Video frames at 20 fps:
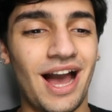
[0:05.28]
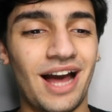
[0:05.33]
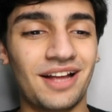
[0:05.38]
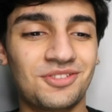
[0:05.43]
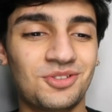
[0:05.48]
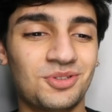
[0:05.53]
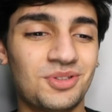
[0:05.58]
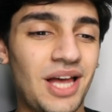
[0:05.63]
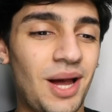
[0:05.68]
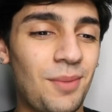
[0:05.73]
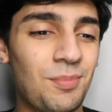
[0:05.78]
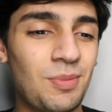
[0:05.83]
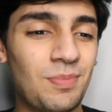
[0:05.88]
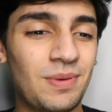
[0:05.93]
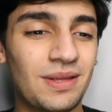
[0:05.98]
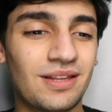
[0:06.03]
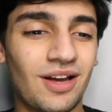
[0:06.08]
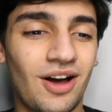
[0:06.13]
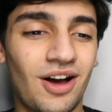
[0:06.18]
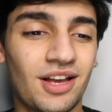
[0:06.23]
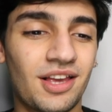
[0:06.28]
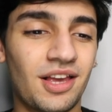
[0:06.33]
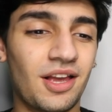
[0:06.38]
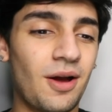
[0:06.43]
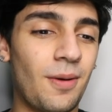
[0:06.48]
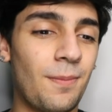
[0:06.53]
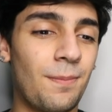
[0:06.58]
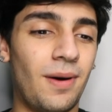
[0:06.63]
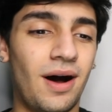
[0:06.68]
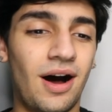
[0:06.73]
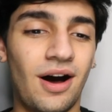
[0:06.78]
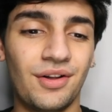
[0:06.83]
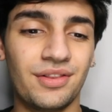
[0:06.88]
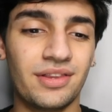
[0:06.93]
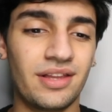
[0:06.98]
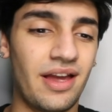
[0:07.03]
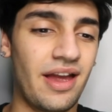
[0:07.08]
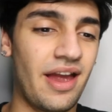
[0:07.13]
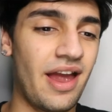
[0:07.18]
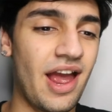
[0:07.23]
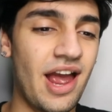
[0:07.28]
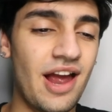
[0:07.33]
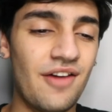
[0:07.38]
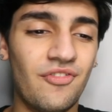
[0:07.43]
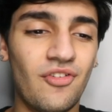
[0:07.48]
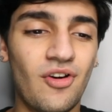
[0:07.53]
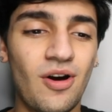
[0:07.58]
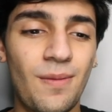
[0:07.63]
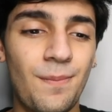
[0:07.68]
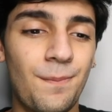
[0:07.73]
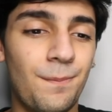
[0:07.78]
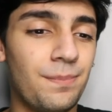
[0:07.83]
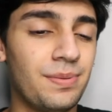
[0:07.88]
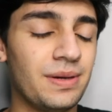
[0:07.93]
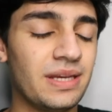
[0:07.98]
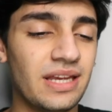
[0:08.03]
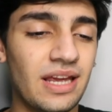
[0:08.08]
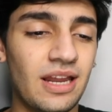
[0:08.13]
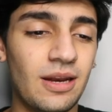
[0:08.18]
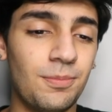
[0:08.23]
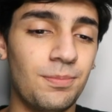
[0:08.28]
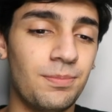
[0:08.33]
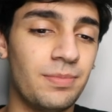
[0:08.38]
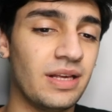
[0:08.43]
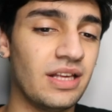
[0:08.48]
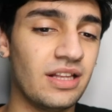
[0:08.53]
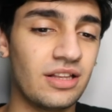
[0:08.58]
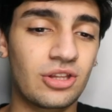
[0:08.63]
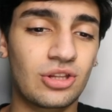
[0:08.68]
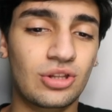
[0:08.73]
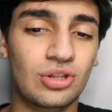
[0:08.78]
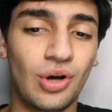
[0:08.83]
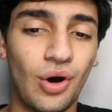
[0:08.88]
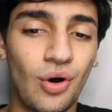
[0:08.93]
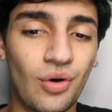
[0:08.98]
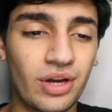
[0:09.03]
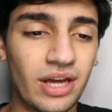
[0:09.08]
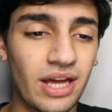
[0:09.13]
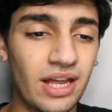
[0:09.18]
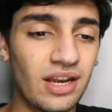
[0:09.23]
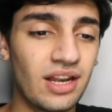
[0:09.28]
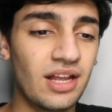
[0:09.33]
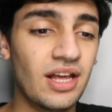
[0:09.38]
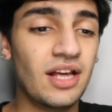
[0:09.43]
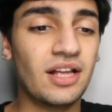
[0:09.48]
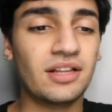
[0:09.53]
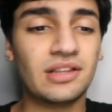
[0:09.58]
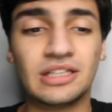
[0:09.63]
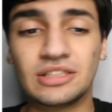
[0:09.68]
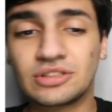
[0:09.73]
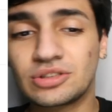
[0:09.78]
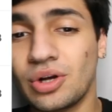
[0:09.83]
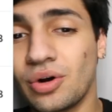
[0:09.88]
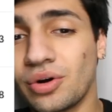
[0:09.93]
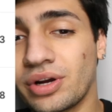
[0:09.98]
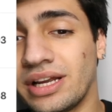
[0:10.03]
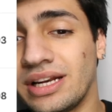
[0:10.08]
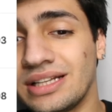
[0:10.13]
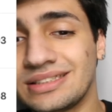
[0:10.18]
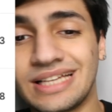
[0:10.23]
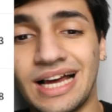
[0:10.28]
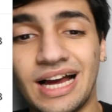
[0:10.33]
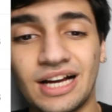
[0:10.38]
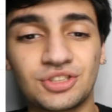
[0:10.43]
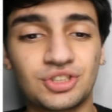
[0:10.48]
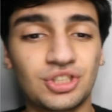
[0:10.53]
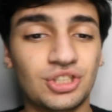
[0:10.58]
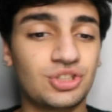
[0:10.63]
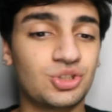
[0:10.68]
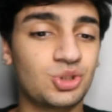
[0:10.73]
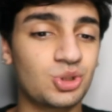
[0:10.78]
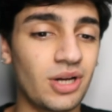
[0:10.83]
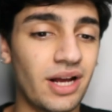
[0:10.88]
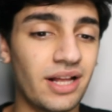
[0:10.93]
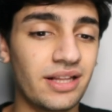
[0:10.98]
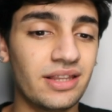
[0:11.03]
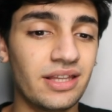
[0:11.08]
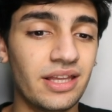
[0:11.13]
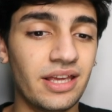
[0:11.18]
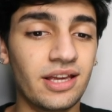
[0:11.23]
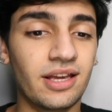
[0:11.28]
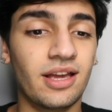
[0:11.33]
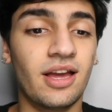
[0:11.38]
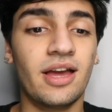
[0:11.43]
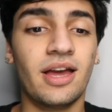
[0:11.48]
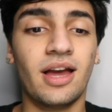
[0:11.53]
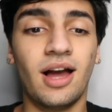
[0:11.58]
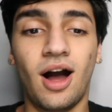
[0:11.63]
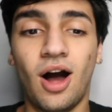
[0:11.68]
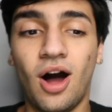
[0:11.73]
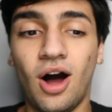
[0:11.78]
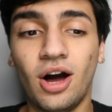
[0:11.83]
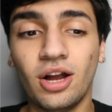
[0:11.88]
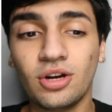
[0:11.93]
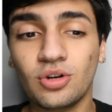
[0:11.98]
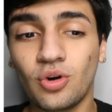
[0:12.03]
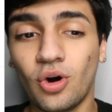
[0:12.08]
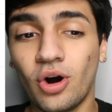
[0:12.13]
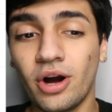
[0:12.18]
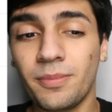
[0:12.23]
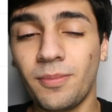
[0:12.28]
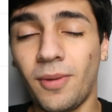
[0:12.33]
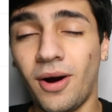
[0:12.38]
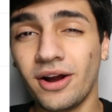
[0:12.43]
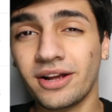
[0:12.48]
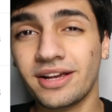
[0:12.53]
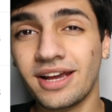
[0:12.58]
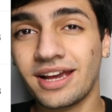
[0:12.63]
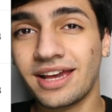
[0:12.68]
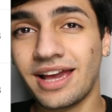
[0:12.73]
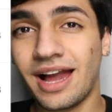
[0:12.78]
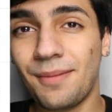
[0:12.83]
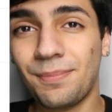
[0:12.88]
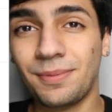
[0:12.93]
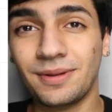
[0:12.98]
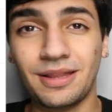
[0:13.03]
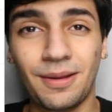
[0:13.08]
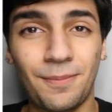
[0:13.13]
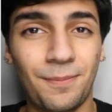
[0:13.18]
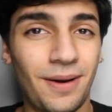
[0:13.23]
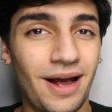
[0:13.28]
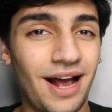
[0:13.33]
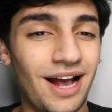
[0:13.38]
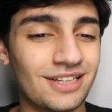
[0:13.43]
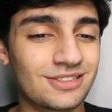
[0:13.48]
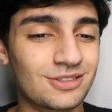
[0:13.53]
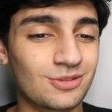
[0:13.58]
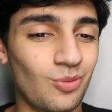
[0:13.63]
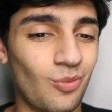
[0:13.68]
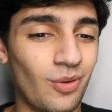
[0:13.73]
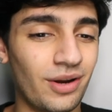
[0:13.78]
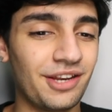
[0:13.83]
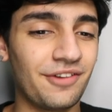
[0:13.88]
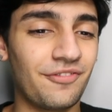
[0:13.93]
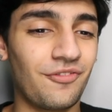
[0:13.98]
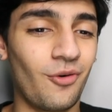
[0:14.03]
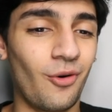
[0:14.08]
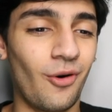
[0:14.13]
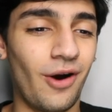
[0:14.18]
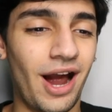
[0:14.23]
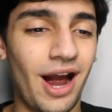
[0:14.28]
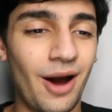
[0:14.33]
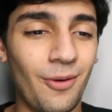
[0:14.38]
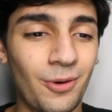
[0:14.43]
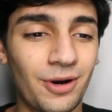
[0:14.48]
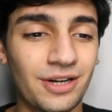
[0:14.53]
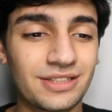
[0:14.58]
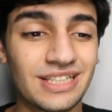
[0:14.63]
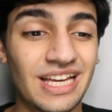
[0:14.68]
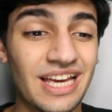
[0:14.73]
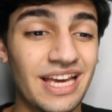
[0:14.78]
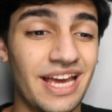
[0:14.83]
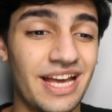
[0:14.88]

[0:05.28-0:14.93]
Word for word: and today I'm going to be talking about Ever BNB token. This token is actually trending on CoinMarketCap in the past 24 hours.